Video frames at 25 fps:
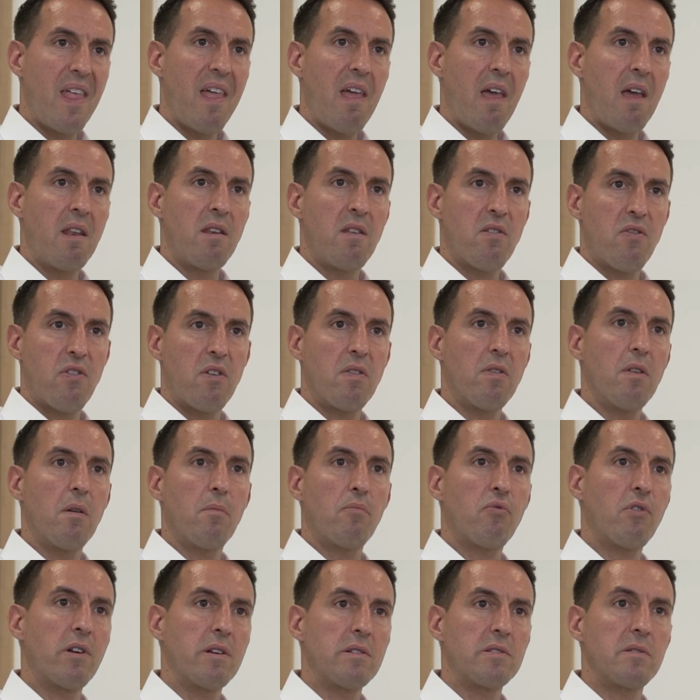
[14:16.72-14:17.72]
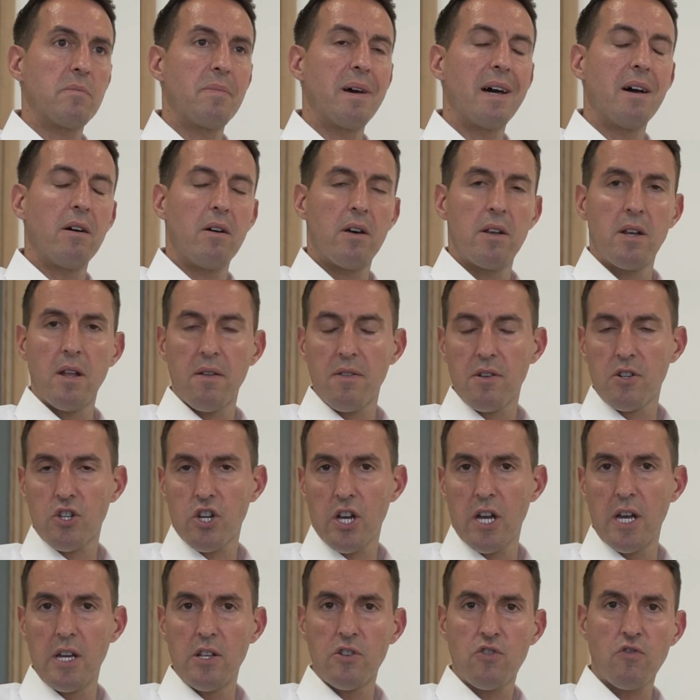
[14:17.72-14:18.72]
anything that brings about another
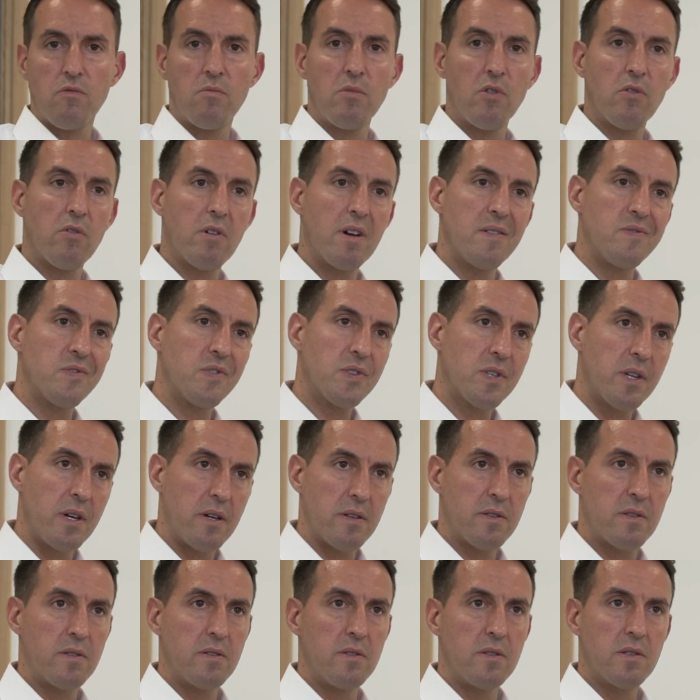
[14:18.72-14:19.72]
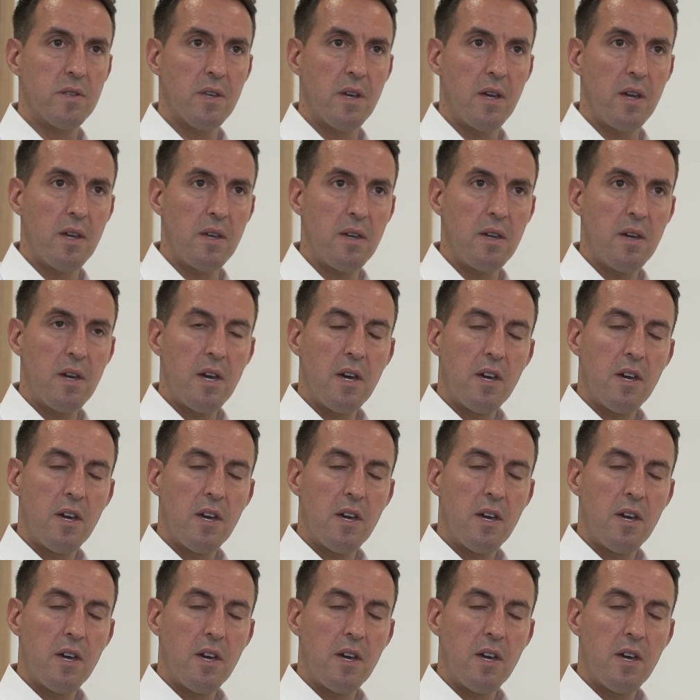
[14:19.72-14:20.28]
change or more uncertainty